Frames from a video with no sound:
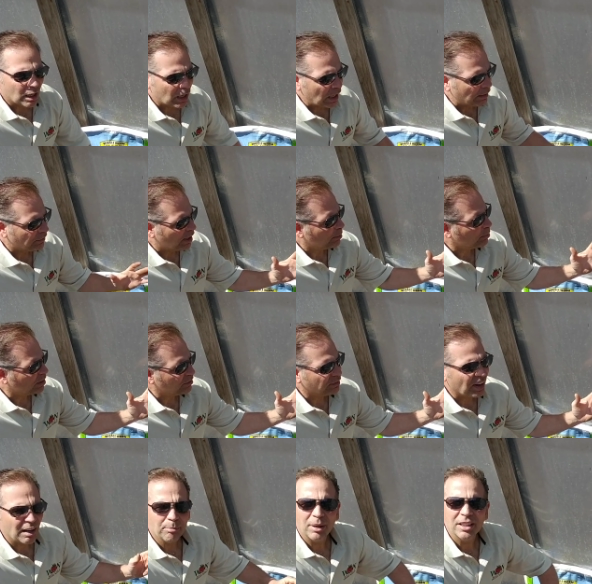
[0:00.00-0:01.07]
I've had my
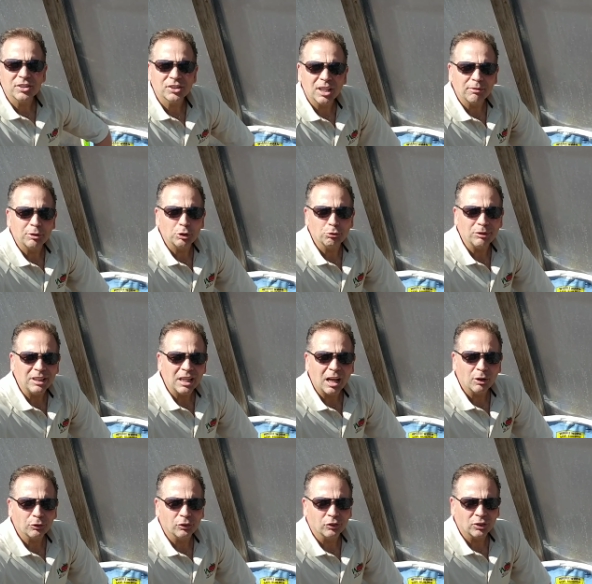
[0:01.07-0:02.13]
5x7
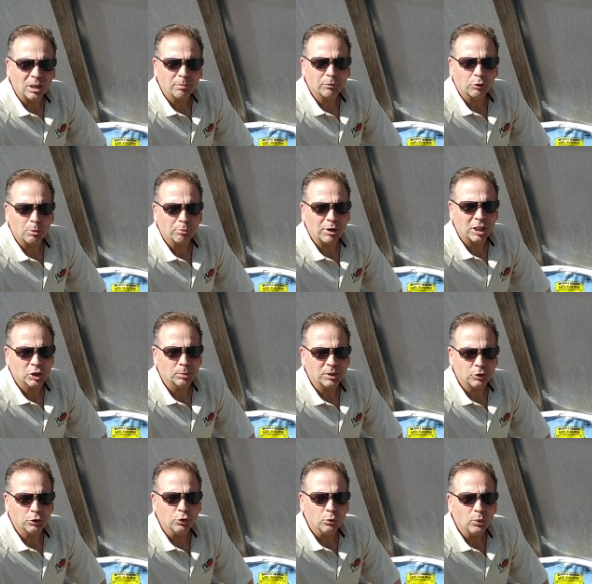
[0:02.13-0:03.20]
greenhouses up for
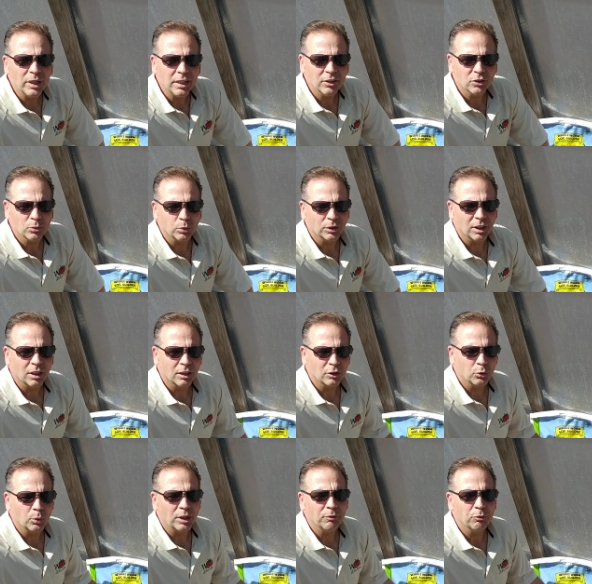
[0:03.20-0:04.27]
approximately 2 weeks with
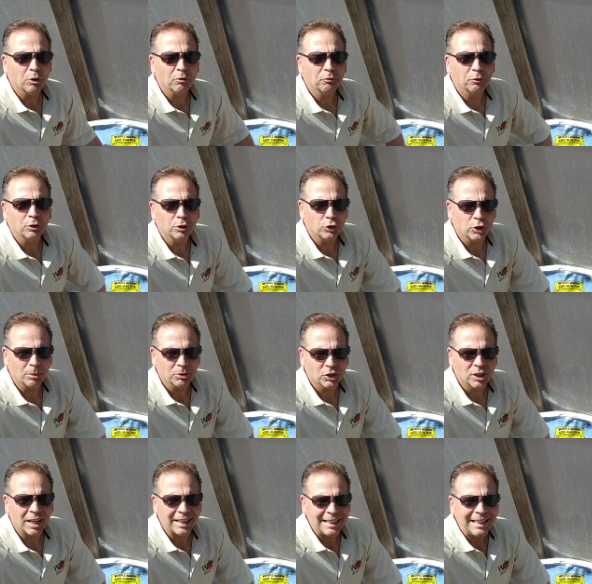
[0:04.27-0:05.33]
24-foot jump
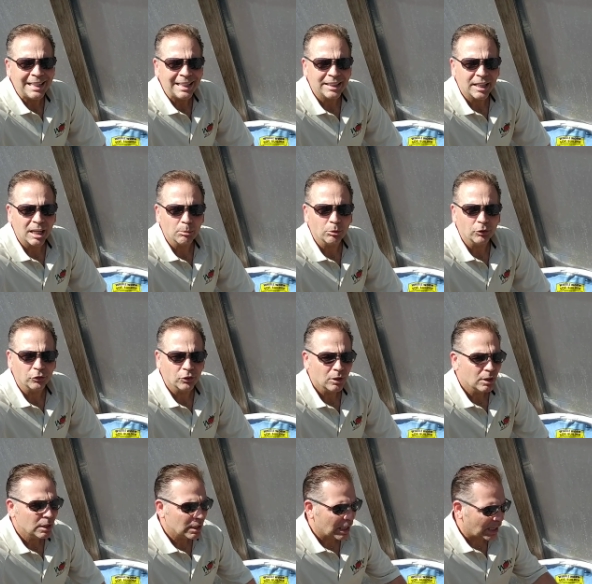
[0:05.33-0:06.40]
start heating cables.
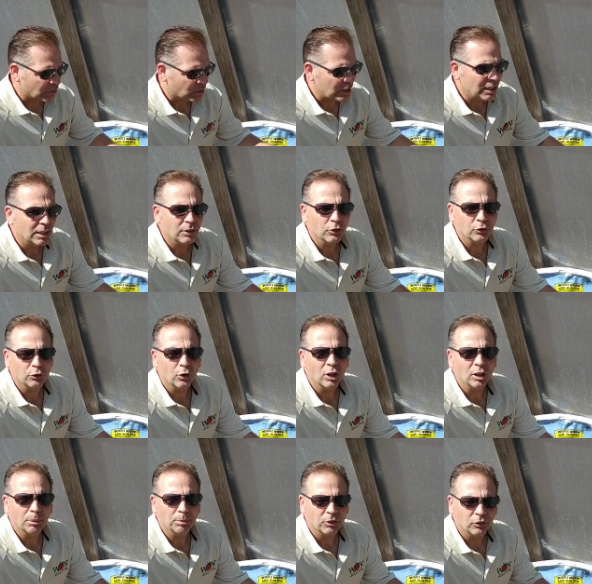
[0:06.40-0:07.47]
Has heated the
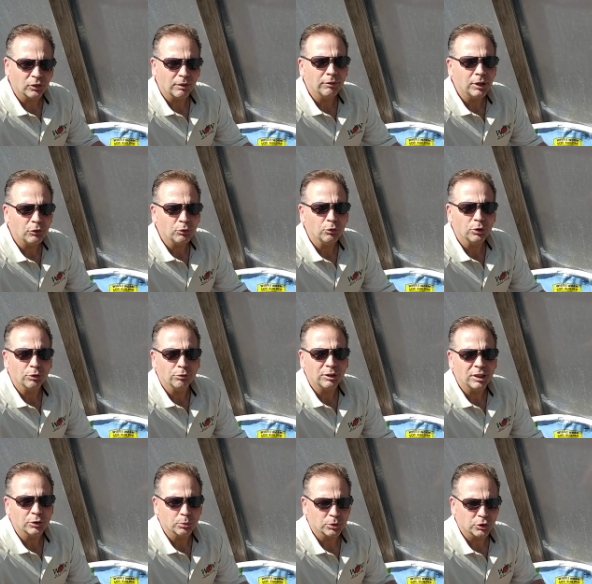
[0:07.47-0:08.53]
soil up to 72
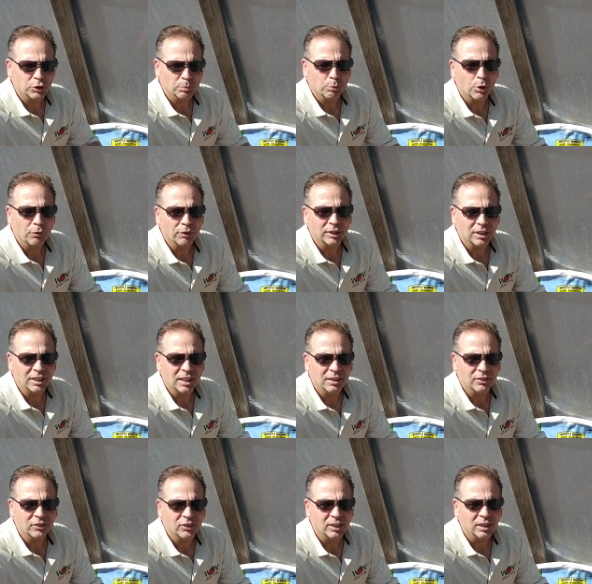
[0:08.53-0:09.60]
degrees, which is perfect to
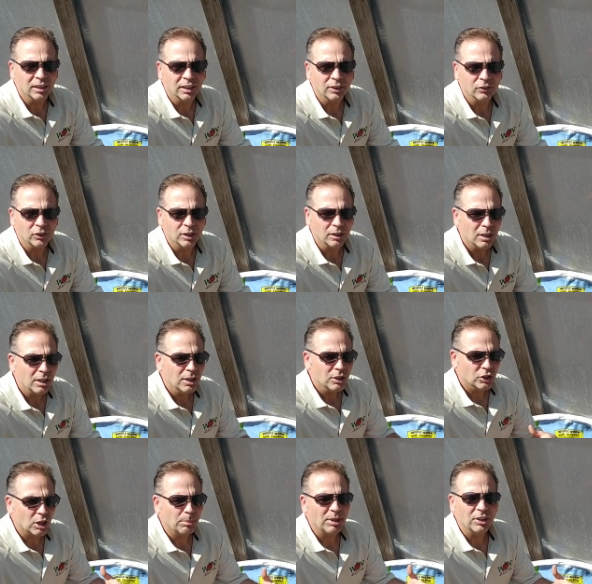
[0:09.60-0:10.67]
get seedlings in.
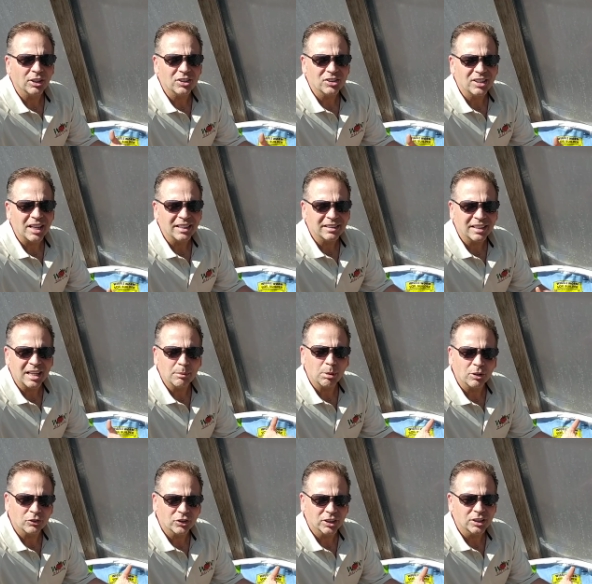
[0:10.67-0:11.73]
It's going to be a nice day today,
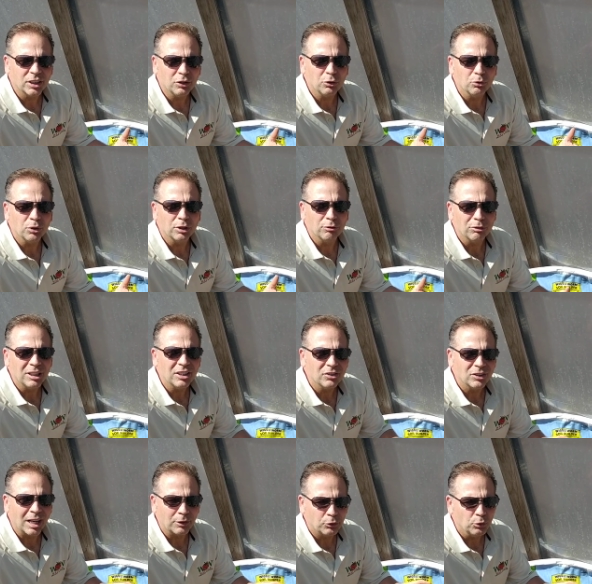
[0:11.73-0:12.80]
about 62
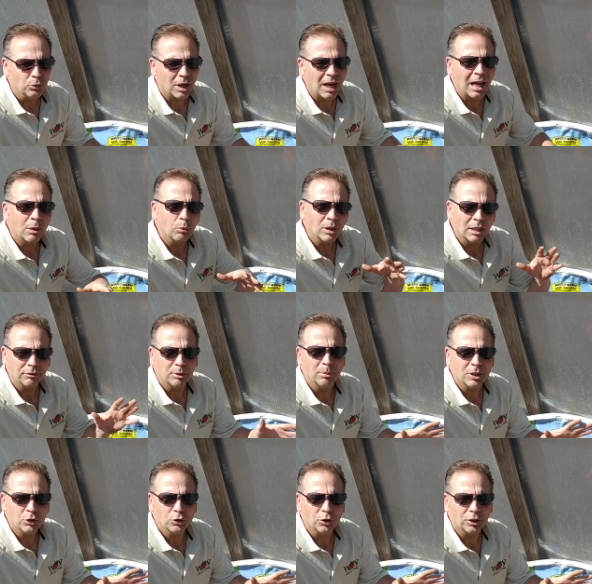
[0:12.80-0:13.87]
degrees, not too hot. We'll have
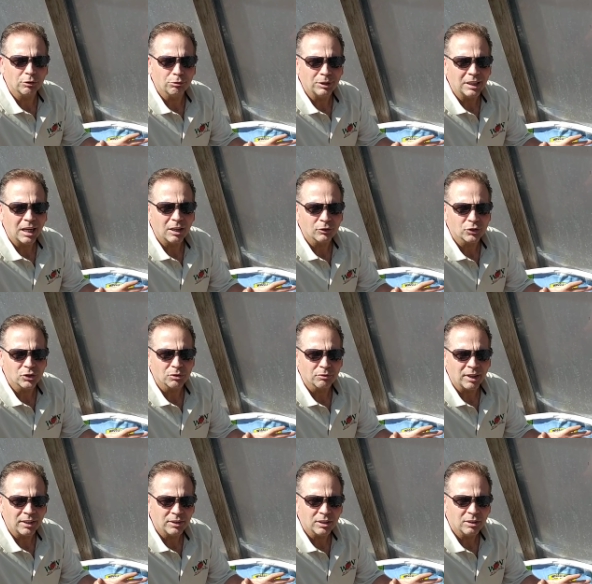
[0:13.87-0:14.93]
to make sure the greenhouse
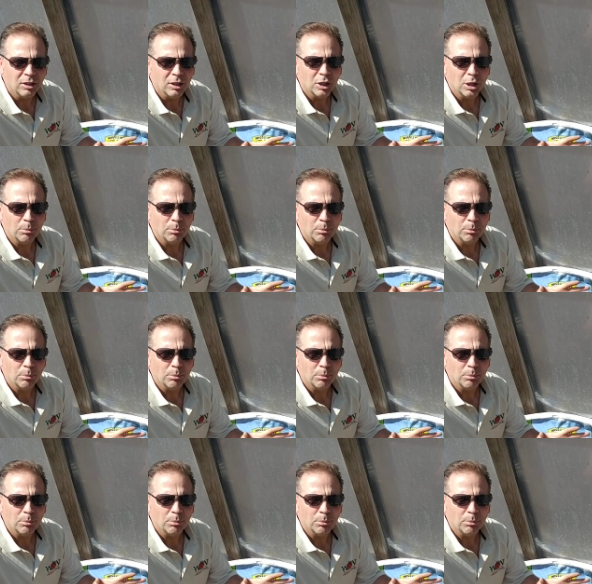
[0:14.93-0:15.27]
is vented.